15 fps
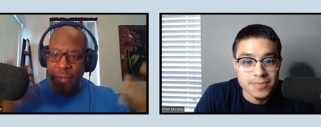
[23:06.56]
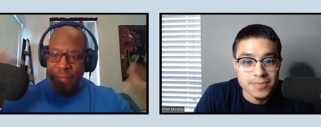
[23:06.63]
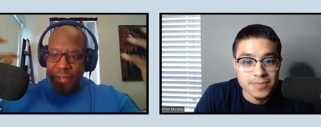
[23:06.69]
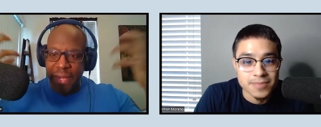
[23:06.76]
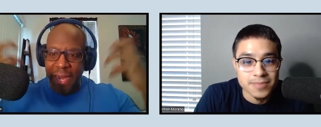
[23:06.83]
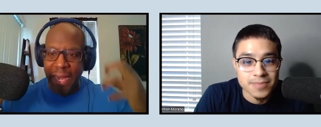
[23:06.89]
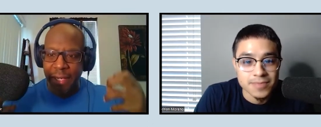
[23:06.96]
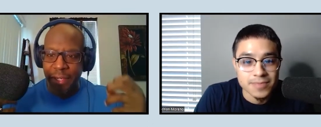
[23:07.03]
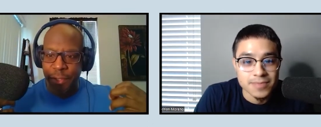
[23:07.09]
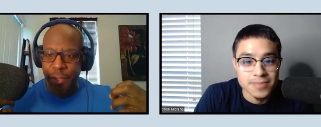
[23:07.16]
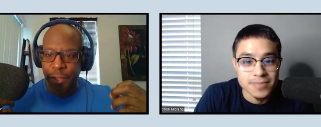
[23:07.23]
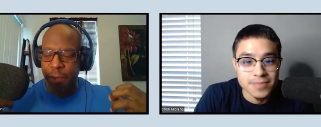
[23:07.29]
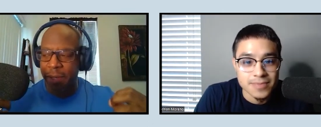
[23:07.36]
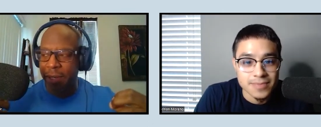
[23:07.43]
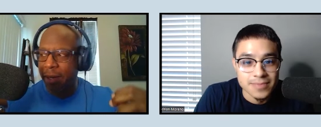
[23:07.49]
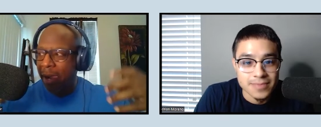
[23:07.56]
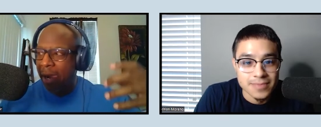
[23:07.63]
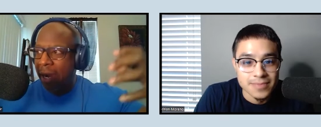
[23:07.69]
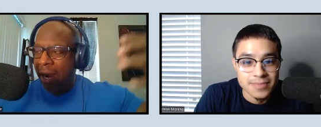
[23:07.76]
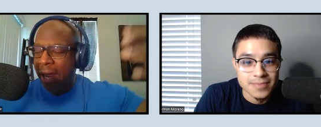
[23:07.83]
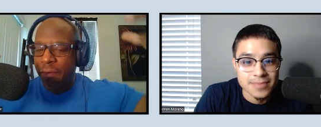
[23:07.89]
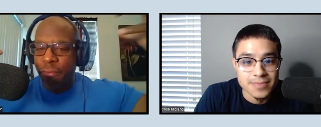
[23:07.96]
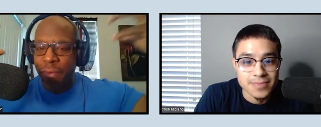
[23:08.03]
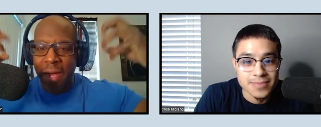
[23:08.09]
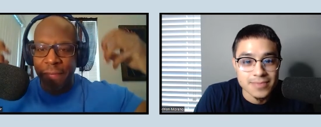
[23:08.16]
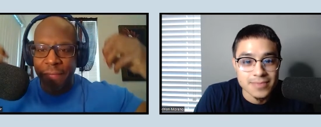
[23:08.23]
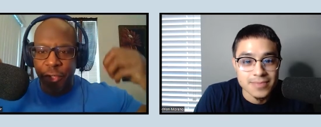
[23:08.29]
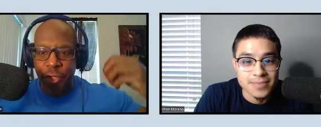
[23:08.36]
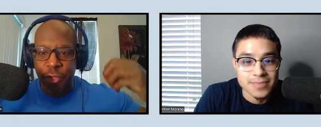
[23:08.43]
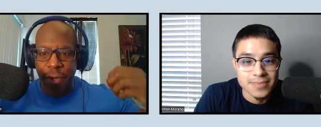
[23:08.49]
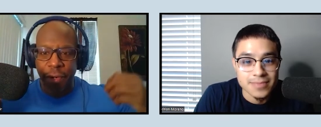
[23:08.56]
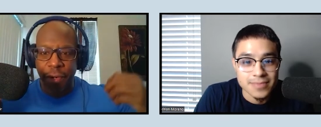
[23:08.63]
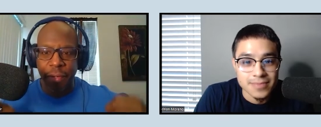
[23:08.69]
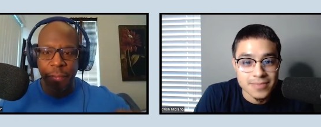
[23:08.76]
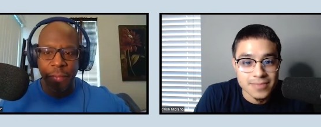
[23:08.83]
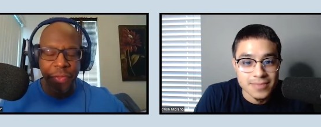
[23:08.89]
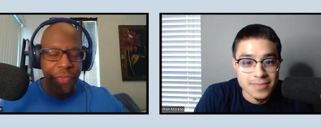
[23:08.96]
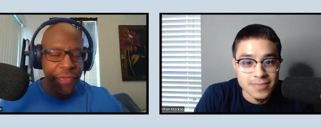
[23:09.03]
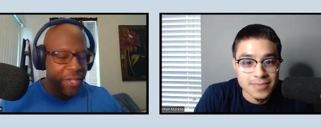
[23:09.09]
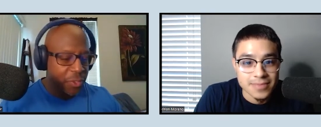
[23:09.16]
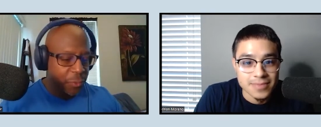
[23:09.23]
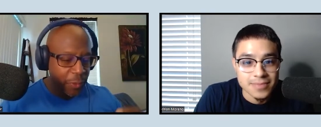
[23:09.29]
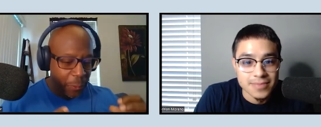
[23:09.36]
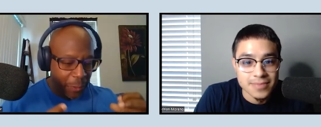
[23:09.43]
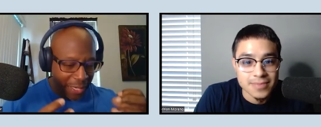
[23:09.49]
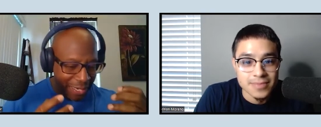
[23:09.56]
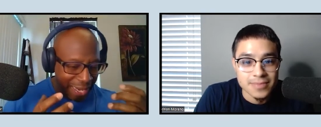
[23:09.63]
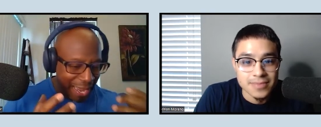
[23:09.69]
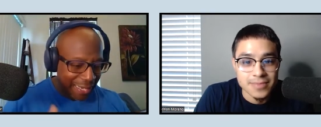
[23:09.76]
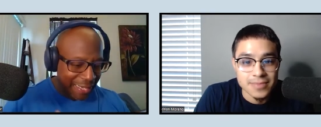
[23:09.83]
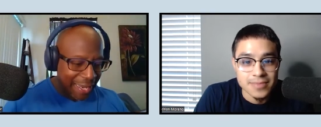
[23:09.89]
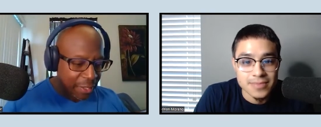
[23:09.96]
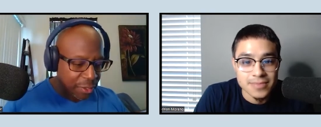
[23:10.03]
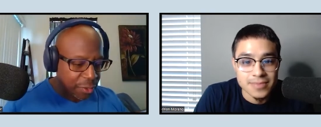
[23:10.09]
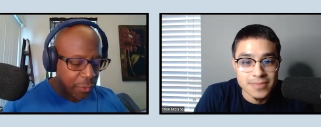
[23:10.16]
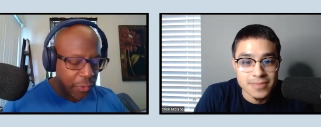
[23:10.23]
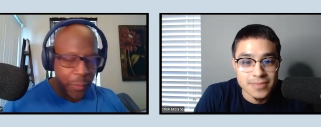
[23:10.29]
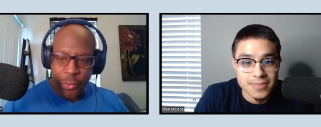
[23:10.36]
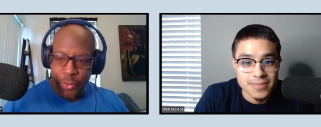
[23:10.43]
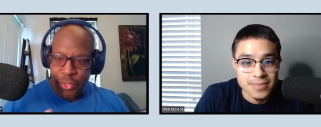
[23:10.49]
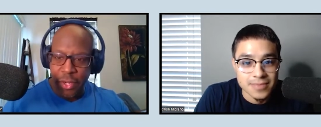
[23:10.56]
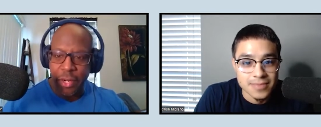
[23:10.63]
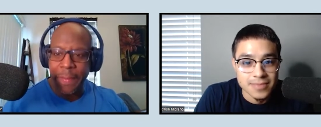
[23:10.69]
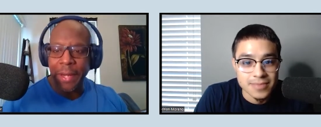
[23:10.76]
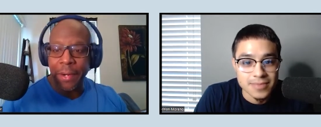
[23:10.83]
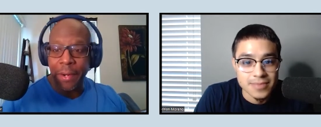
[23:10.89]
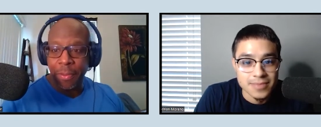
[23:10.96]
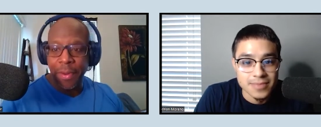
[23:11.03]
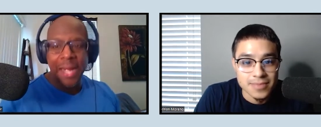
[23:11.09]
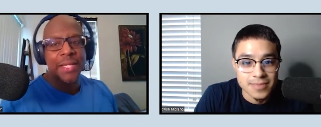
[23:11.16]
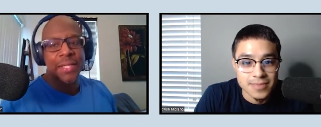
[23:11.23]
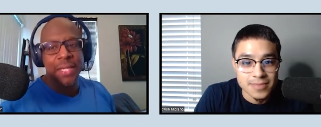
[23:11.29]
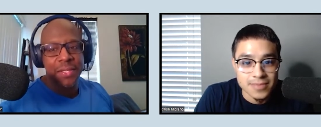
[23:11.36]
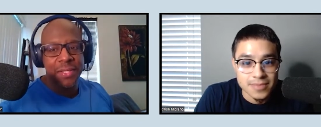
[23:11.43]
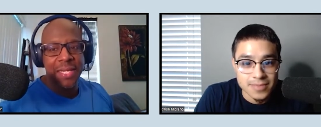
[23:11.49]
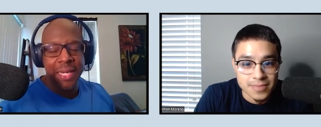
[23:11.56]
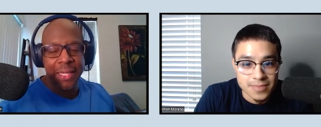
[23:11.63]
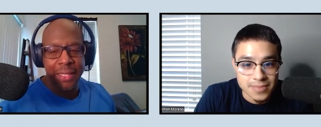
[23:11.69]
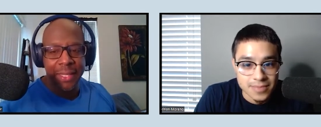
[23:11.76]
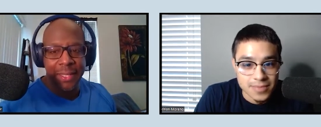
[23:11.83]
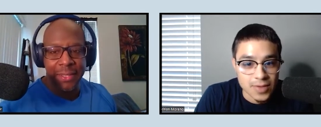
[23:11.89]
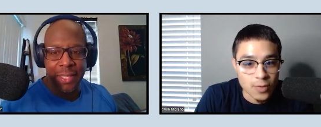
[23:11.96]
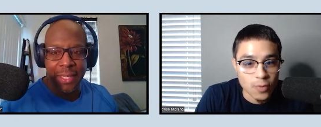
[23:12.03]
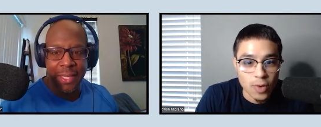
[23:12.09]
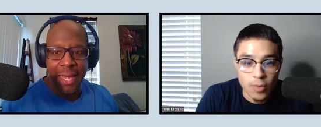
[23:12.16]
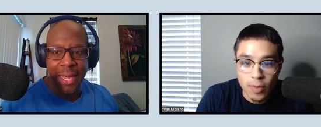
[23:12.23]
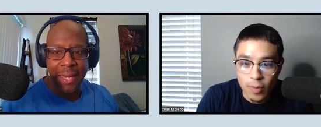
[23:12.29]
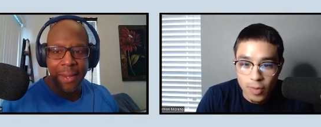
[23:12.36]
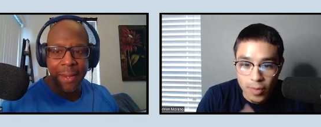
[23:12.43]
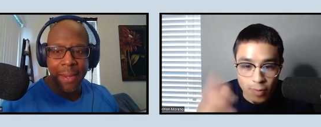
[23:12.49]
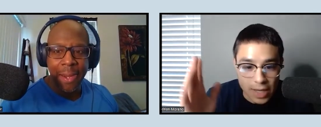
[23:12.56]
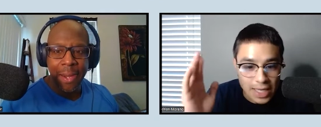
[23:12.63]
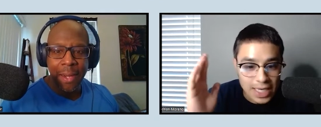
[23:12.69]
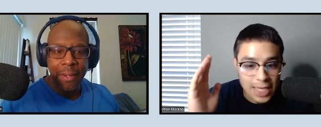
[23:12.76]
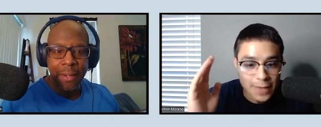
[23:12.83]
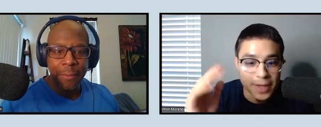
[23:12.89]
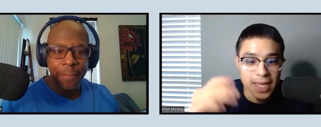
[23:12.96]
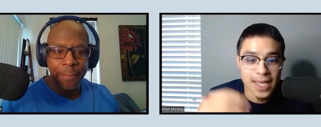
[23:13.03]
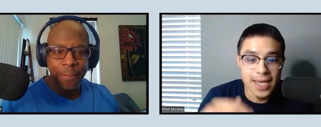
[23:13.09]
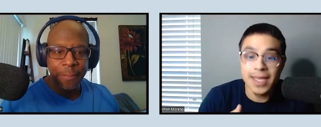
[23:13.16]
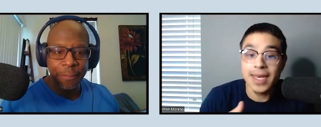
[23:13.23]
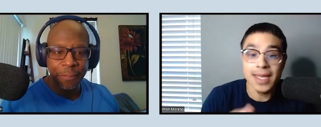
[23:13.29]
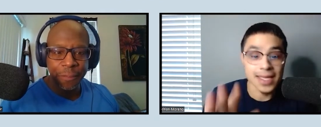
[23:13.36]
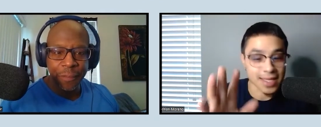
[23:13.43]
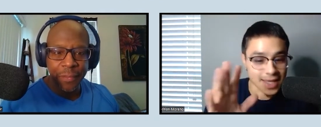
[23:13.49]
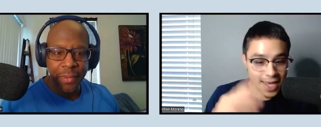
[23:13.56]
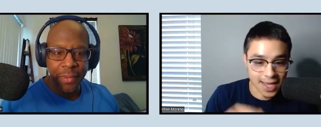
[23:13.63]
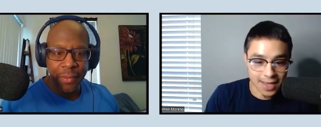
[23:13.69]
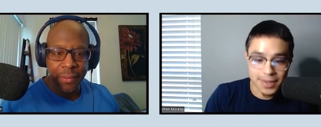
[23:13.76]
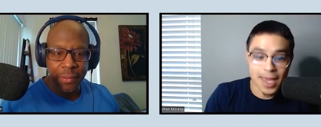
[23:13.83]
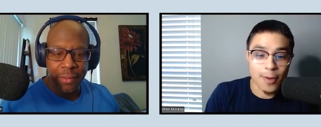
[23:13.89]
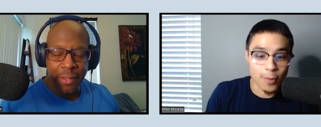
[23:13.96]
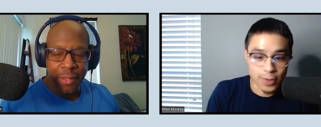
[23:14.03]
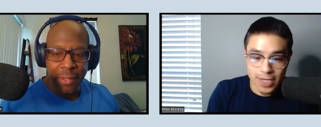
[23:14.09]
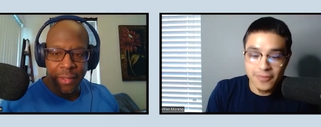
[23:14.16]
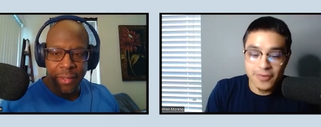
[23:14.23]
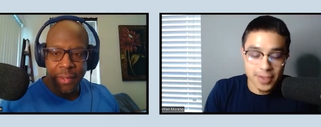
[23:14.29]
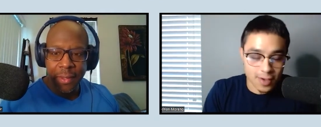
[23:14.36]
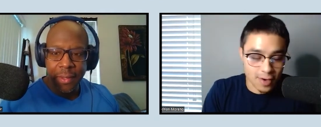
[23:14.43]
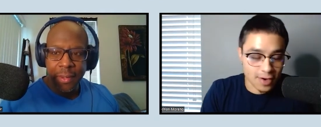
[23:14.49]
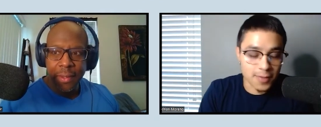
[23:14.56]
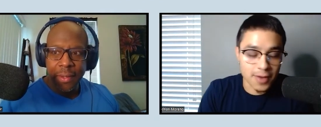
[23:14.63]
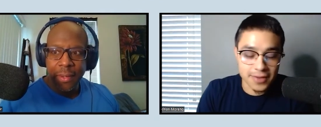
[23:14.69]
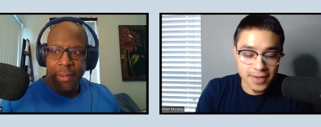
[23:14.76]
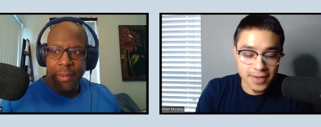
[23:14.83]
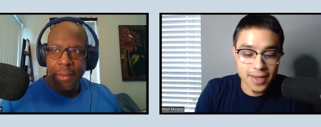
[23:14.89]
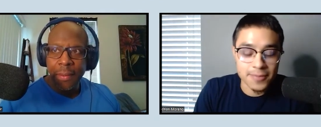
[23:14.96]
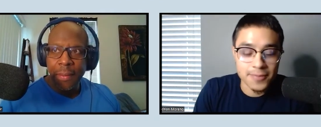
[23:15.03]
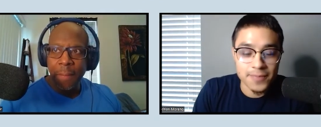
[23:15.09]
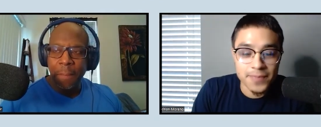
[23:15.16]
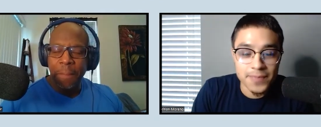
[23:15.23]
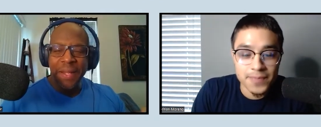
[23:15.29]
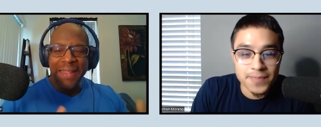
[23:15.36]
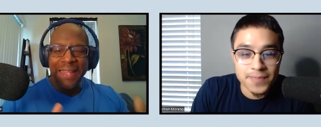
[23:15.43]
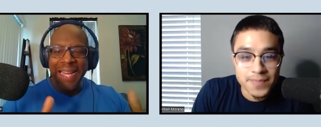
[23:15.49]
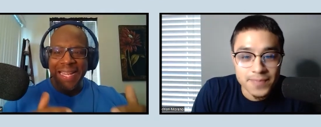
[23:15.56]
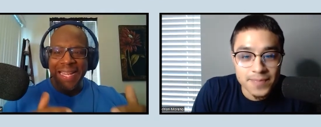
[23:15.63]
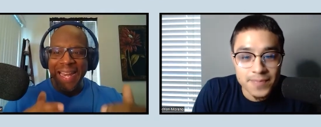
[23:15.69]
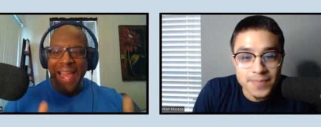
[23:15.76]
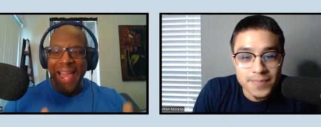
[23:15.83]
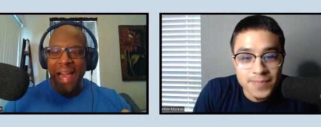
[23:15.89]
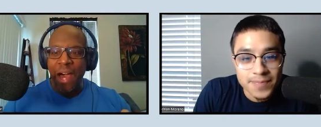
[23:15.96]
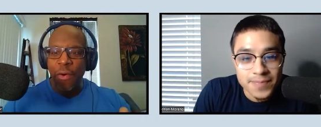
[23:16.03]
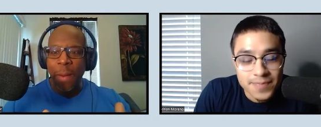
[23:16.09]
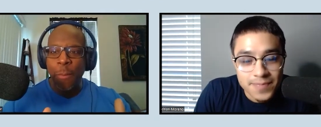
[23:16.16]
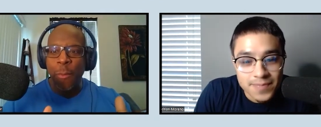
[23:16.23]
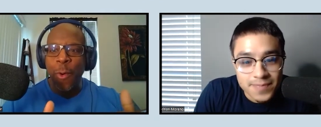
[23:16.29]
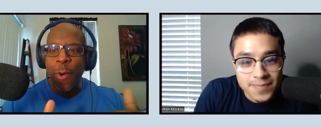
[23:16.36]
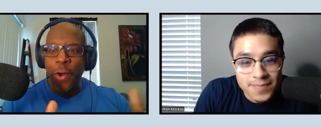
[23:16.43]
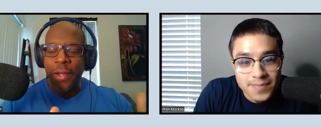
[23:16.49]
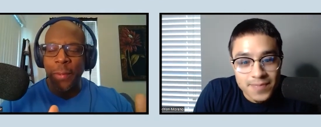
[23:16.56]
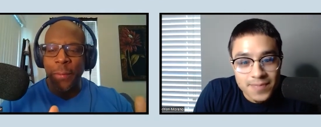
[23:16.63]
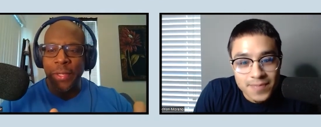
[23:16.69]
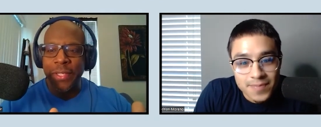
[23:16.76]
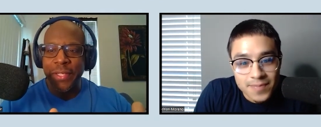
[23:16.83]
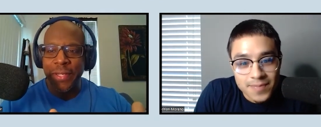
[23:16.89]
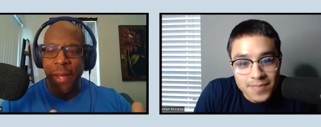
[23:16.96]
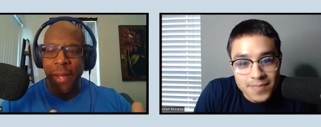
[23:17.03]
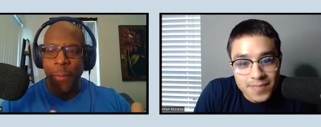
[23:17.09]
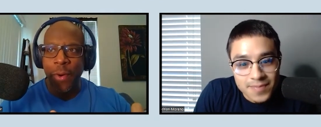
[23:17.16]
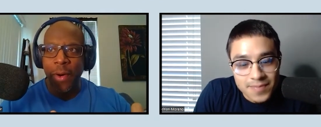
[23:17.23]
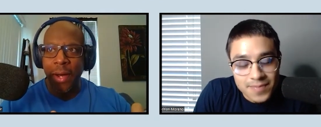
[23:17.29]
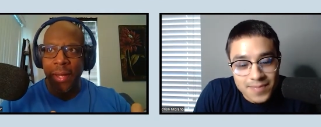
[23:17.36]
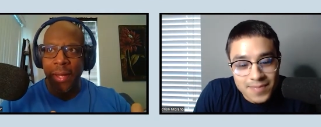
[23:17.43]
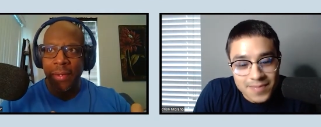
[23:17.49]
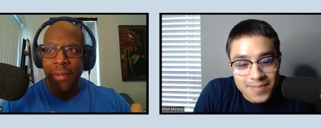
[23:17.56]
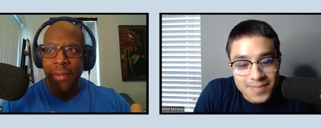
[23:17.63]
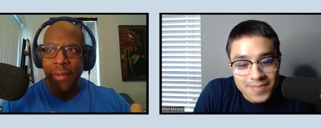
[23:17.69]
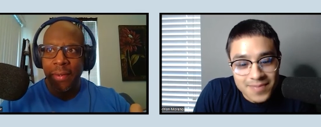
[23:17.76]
Speaker 1: we've gotten to it. Hey, Ralph, you're struggling with this. We, we got down to it. We'll talk about our processes, how to get to we, that.
Speaker 2: We, we eliminated. Yeah, yeah, we'll definitely talk about that.
Speaker 1: But then now I'm working with someone